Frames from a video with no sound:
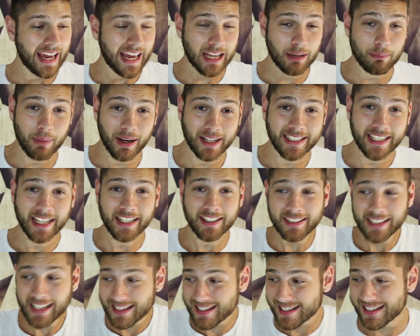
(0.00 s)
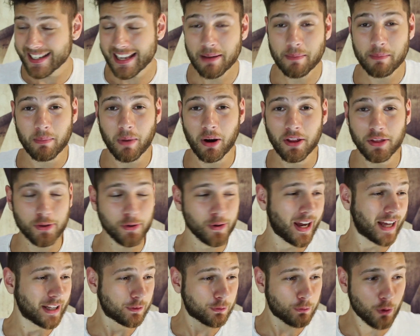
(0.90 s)
and by the end of that same month
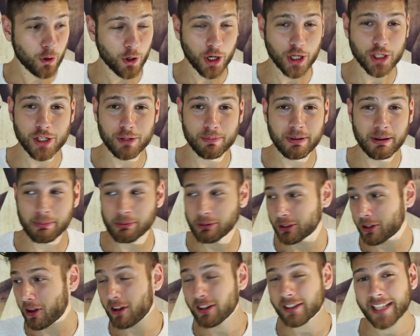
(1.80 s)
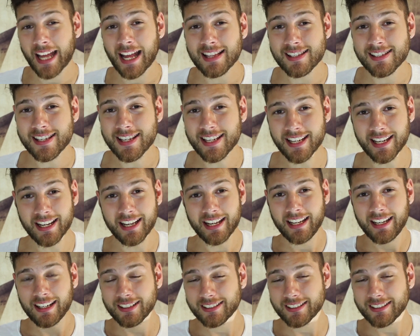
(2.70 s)
you had four hundred people all dancing